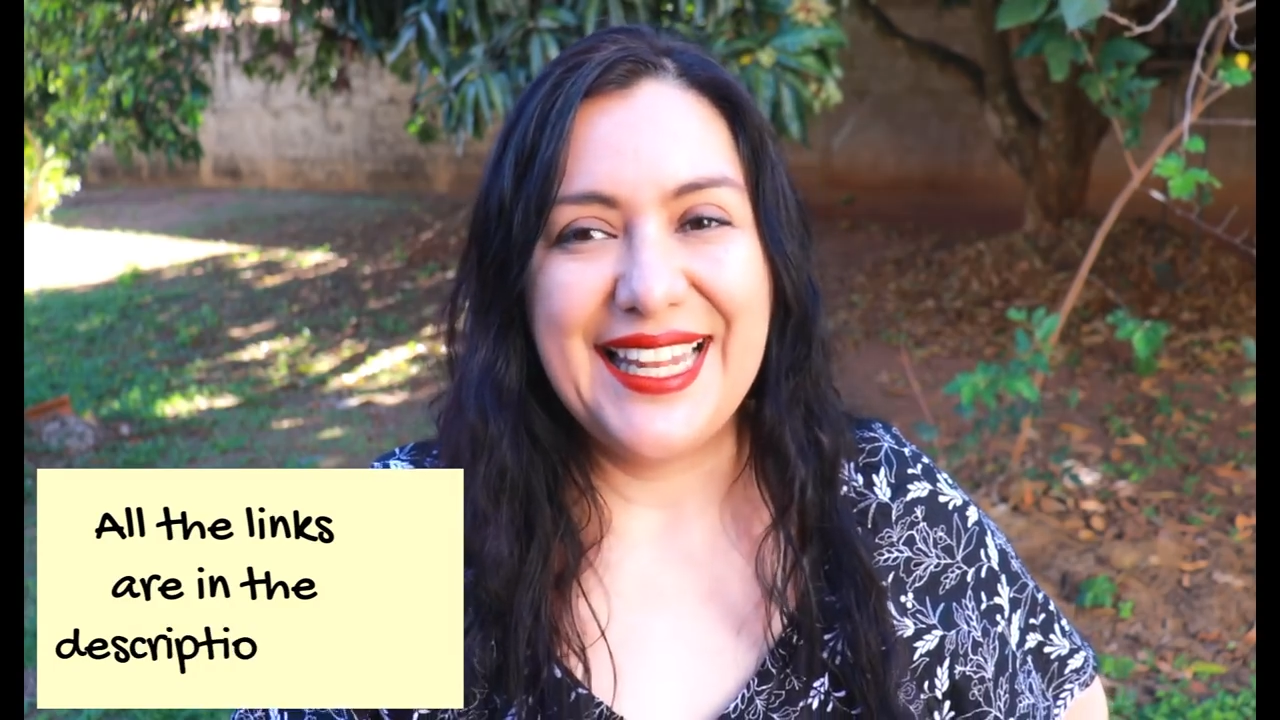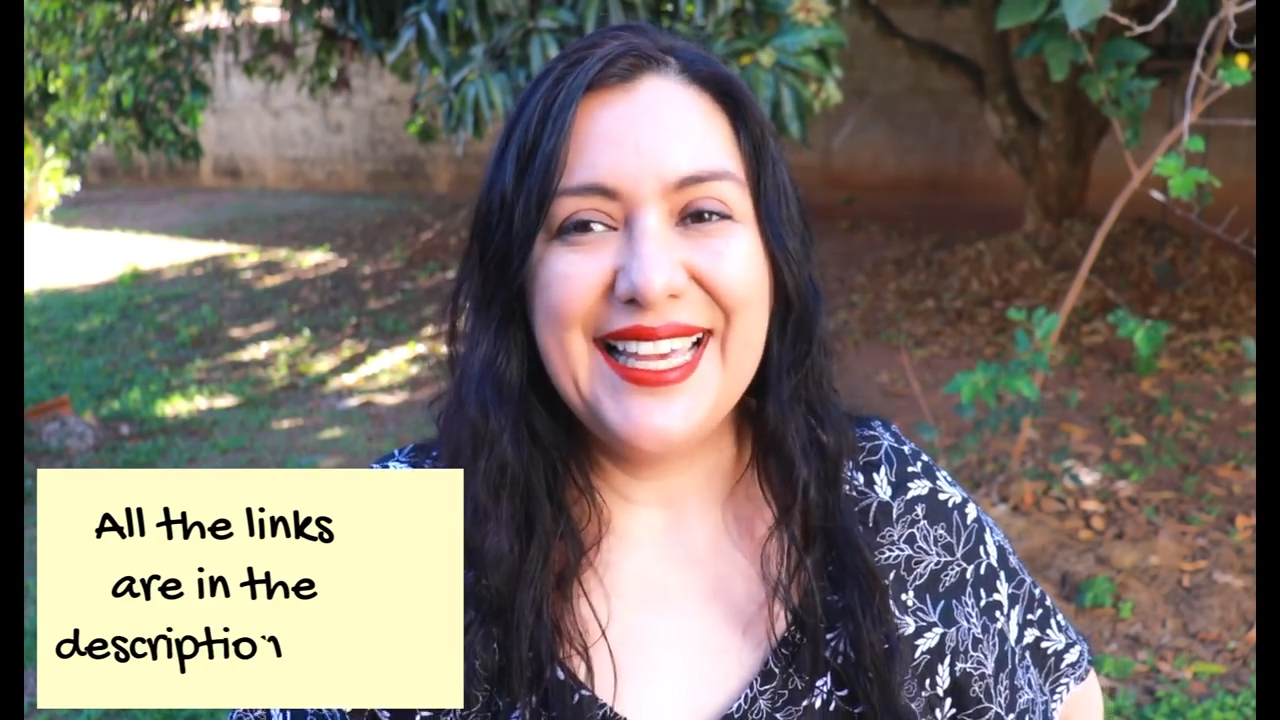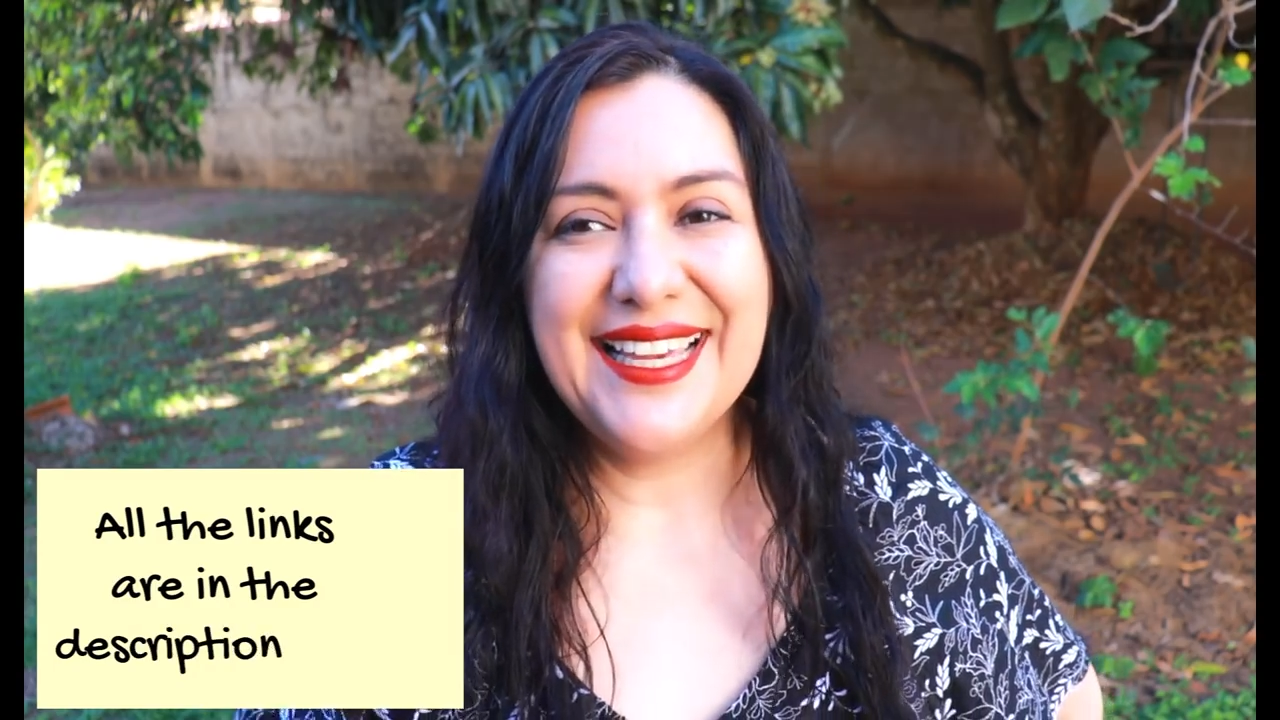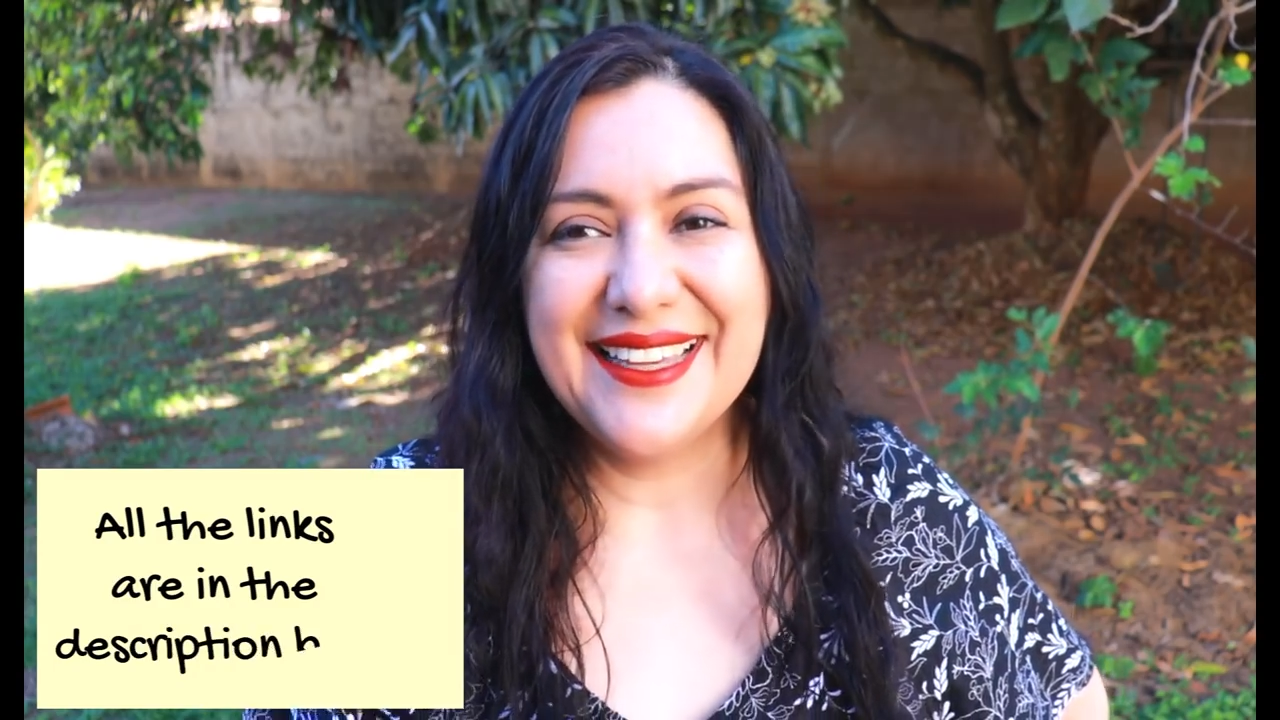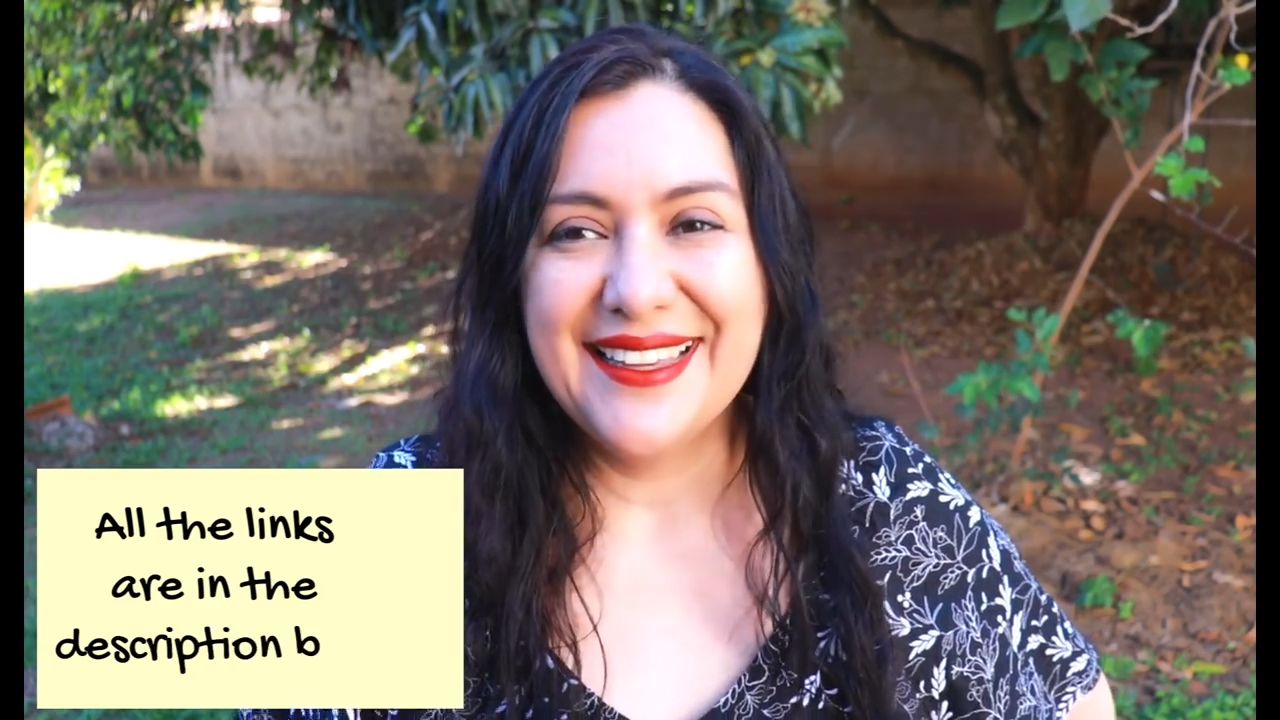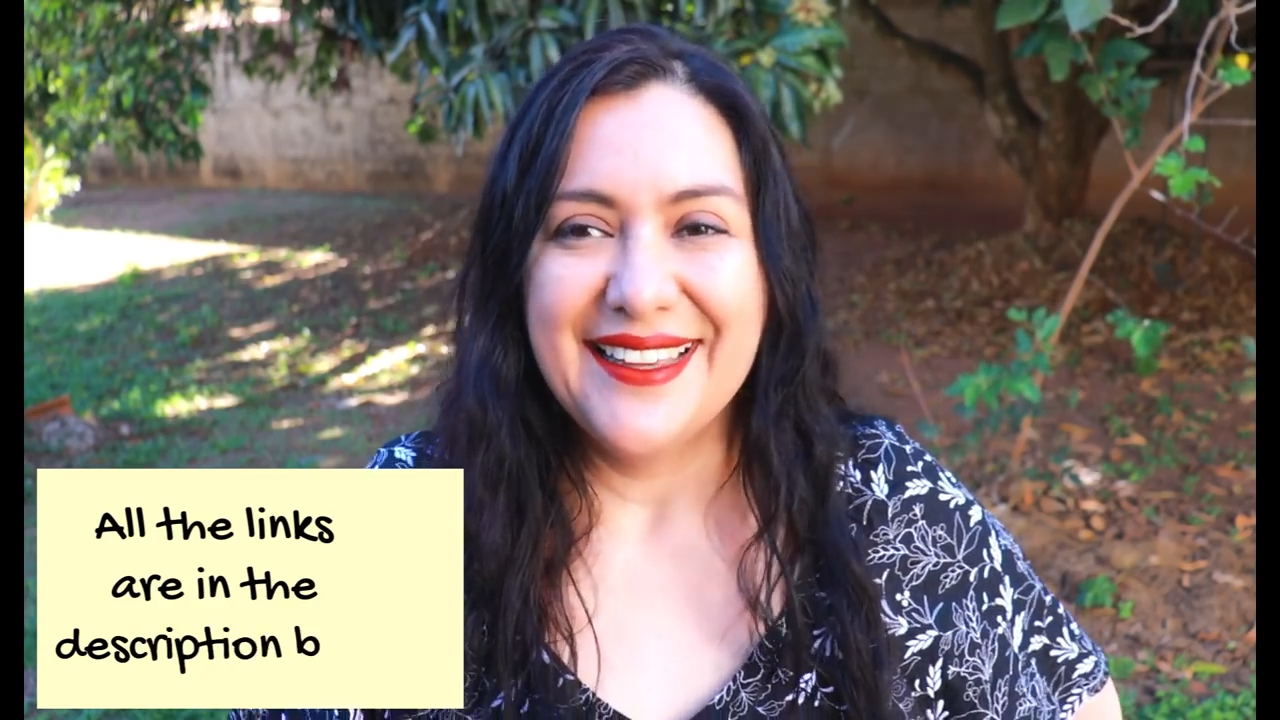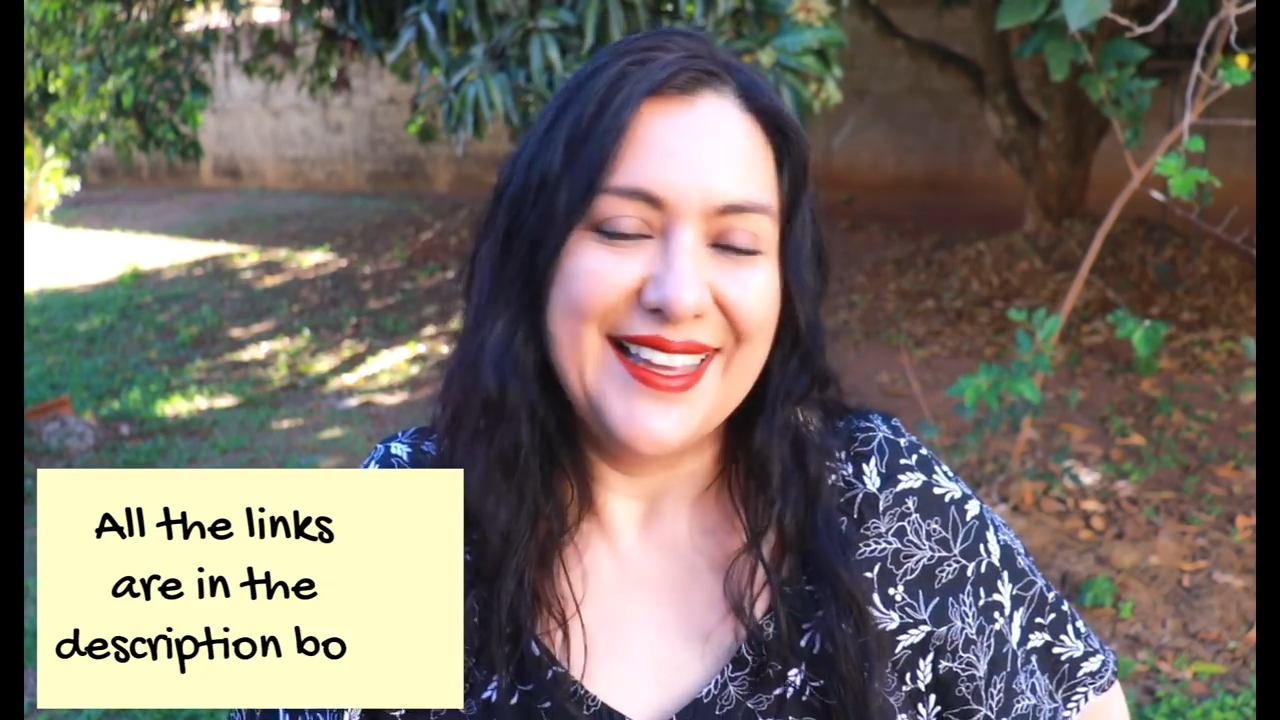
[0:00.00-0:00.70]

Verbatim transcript: link